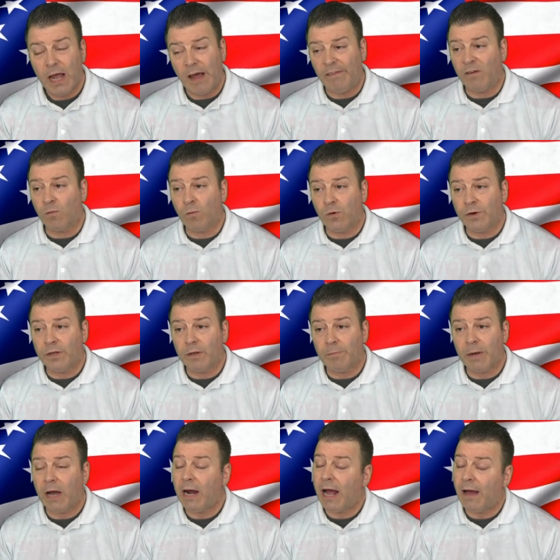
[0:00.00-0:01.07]
And they're worrying
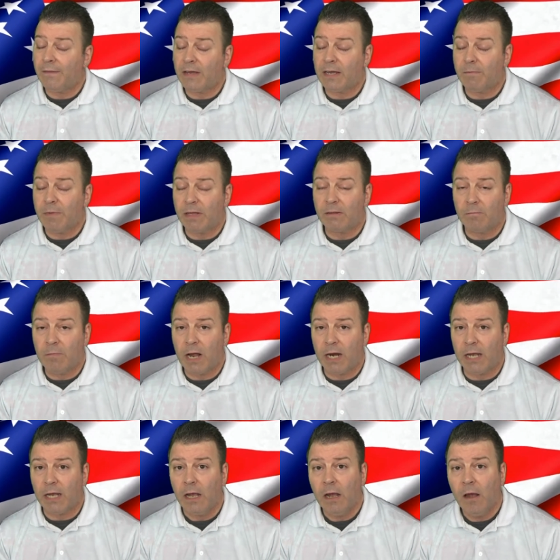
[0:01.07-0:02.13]
about how they can make
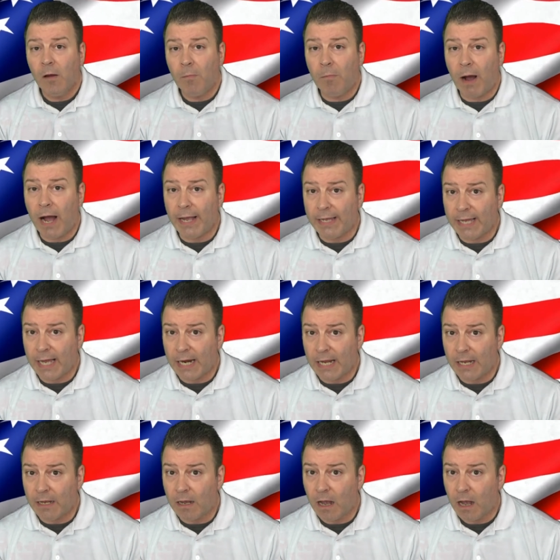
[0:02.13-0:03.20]
money by
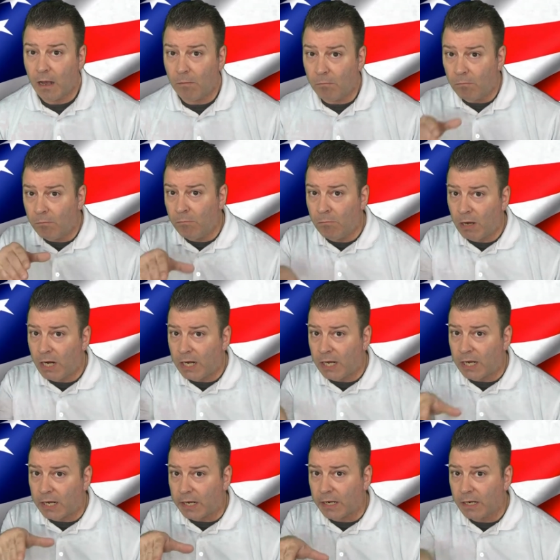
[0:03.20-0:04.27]
getting
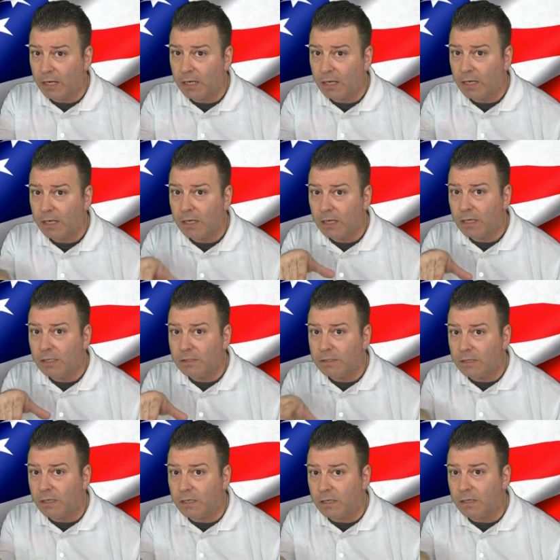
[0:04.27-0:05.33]
money
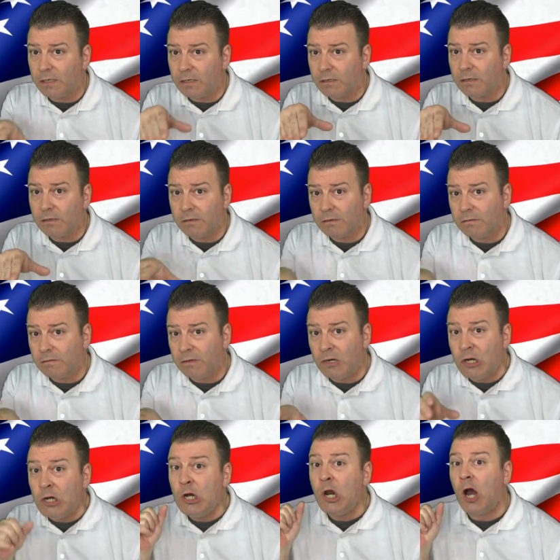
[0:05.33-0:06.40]
to
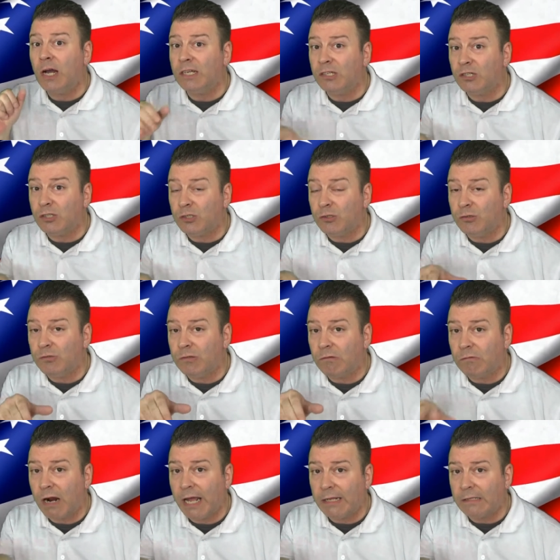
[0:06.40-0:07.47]
not do the
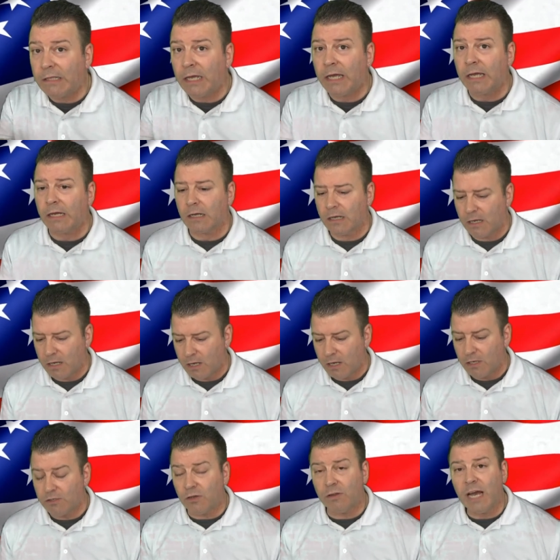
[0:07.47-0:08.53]
right thing.
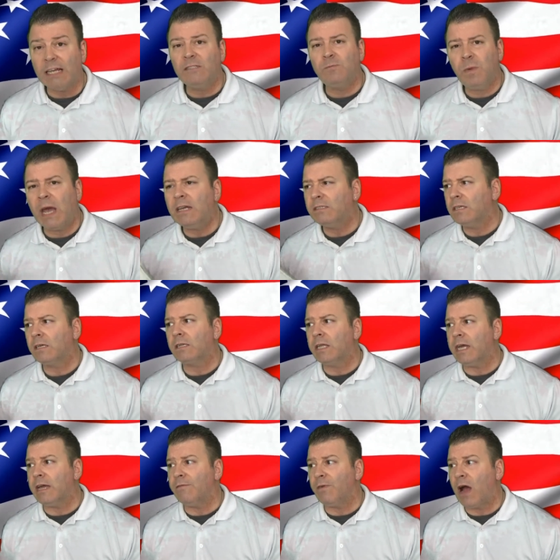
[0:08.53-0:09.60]
So that's
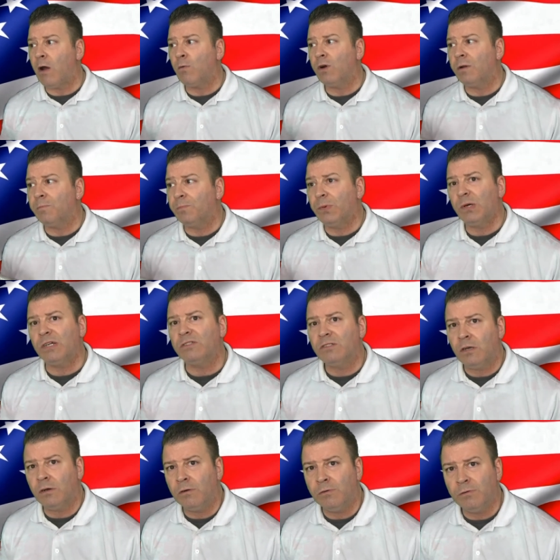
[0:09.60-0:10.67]
basically, if I were to put a
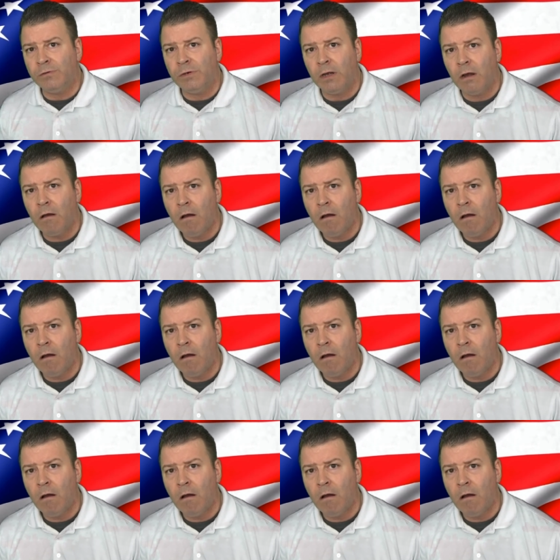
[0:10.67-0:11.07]
tone